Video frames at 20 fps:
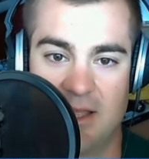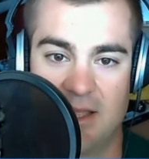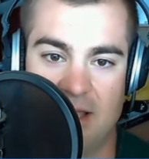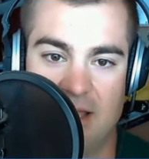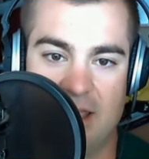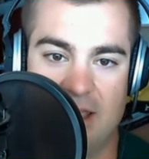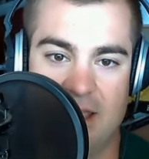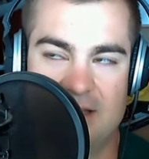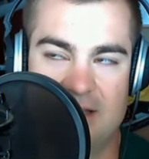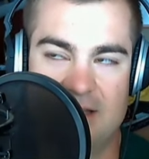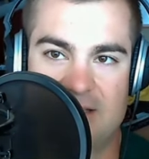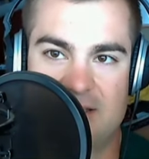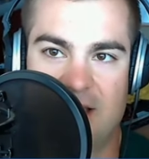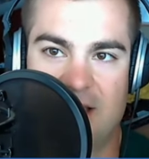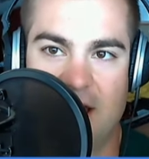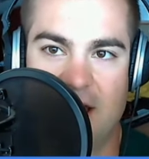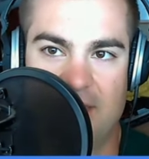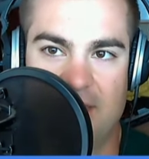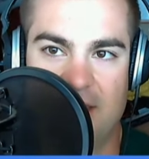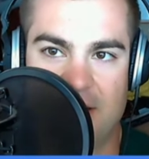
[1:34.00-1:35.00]
it's not
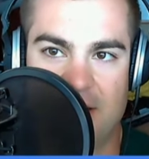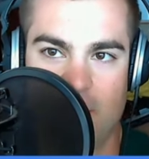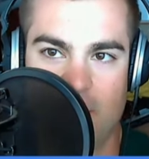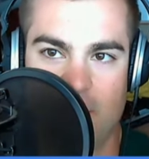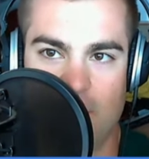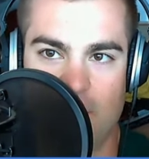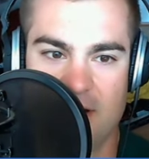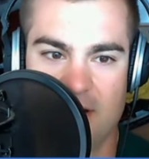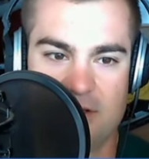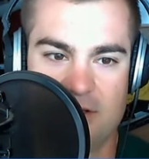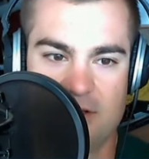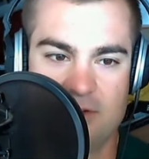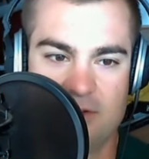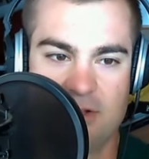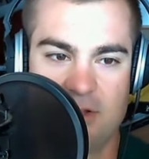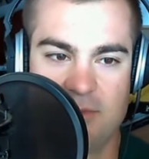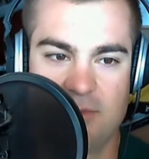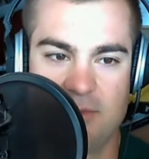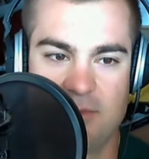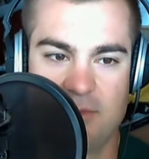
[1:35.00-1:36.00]
that I don't want to do
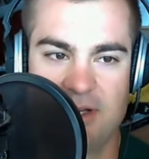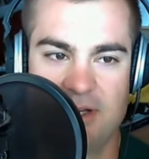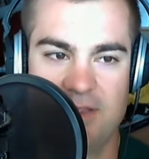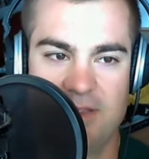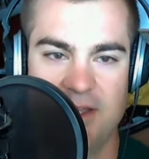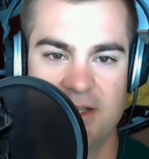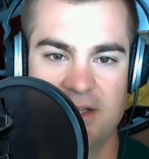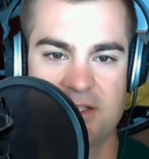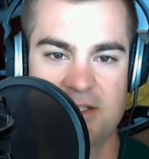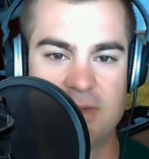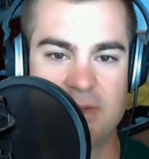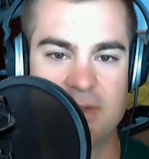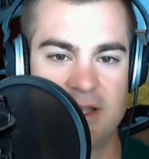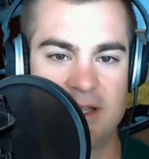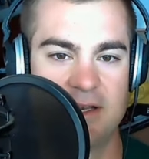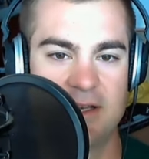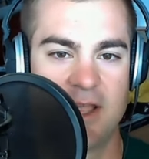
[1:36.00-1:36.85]
community things, but